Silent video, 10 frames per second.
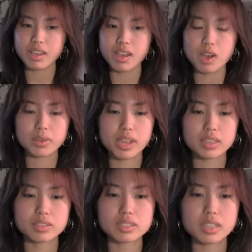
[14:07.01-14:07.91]
Okay,
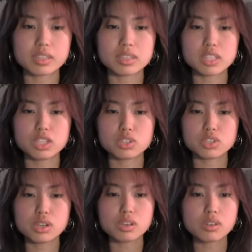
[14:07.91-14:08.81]
they're selling a
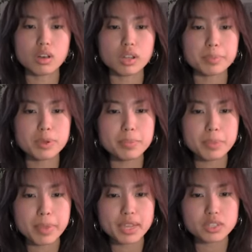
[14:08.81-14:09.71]
t-shirt called Poopy
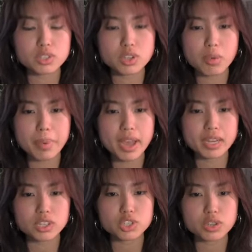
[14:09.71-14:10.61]
Pants Joe
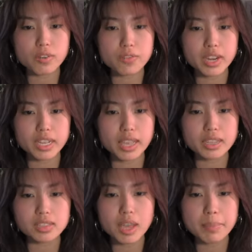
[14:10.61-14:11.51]
Biden Shirt Funny
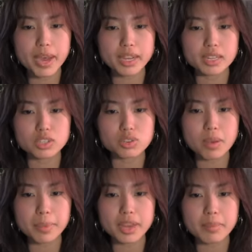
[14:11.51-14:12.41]
Anti-Biden
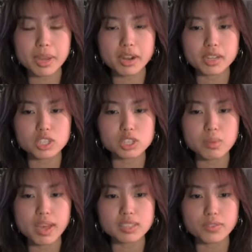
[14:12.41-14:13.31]
Trump and America
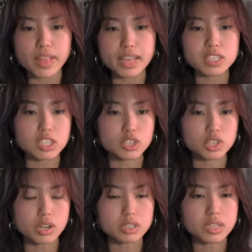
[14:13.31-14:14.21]
US Flag
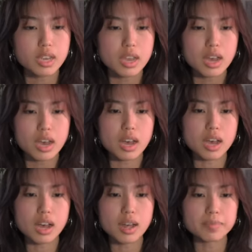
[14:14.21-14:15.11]
t-shirt.
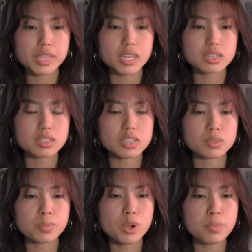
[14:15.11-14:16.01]
And it just says
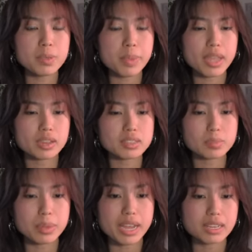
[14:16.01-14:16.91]
Poopy Pants
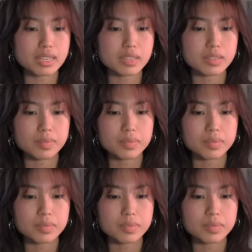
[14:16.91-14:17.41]
Biden.